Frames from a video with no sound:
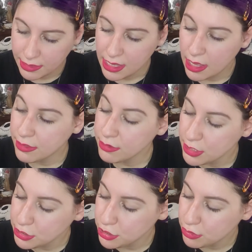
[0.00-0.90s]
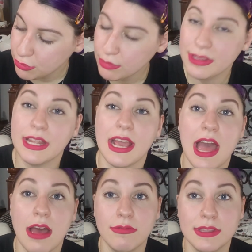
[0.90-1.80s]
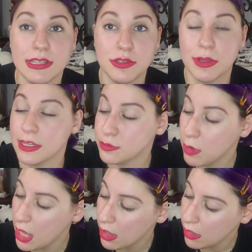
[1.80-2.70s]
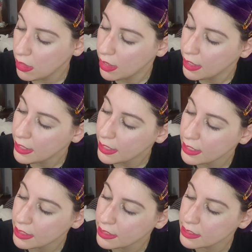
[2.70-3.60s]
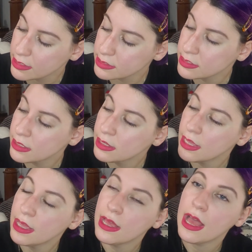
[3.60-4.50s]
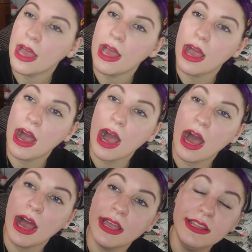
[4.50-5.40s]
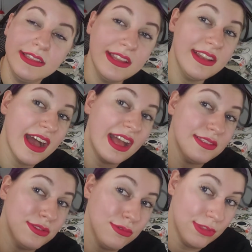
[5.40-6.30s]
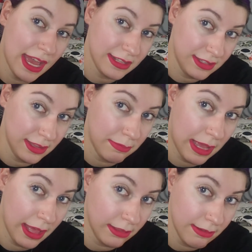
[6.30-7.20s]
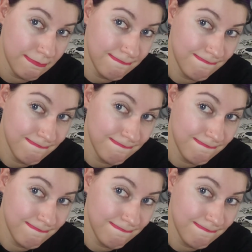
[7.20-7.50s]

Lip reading: The other issue that I have with this one as well is I did not do that to the palette.